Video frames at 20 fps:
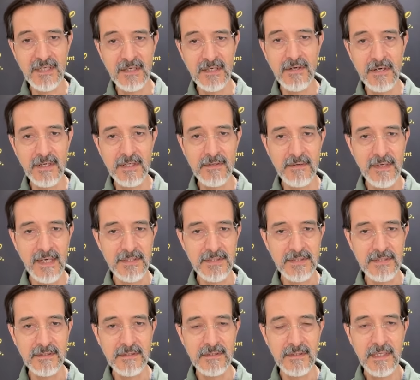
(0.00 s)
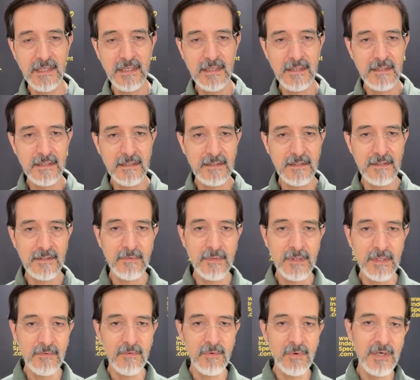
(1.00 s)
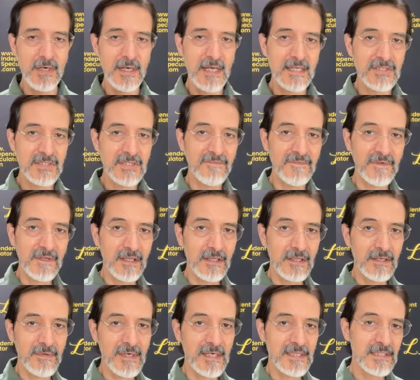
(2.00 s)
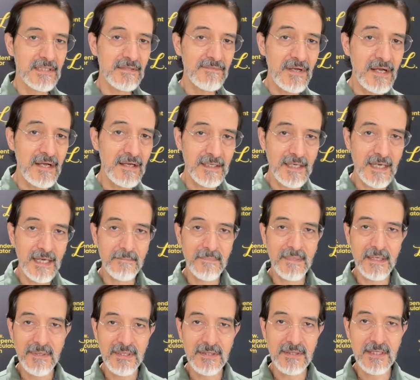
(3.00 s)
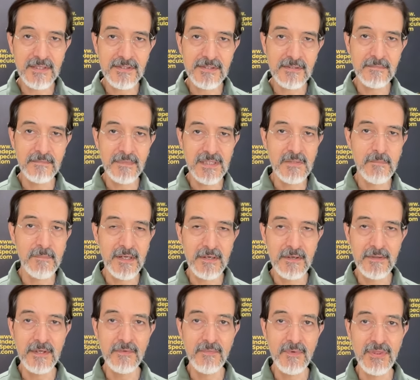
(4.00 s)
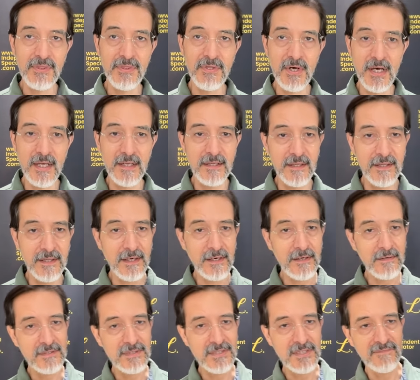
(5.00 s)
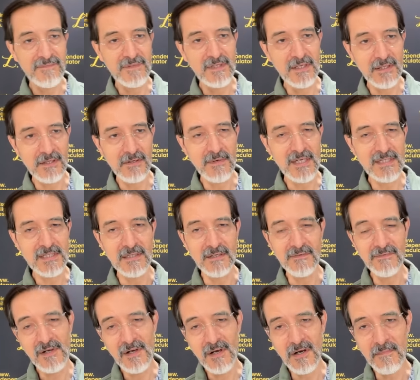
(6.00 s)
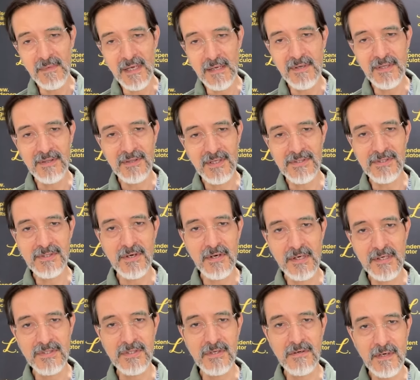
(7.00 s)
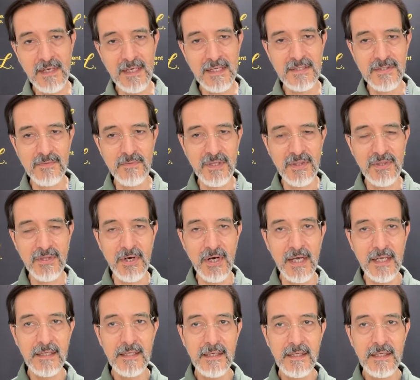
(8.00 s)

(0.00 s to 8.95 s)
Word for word: in our direction. You know, we're, we're not shifting in the direction of, oh, yeah, maybe things are much better than we thought. They're shifting in the direction of, oh, maybe things aren't as great as we thought.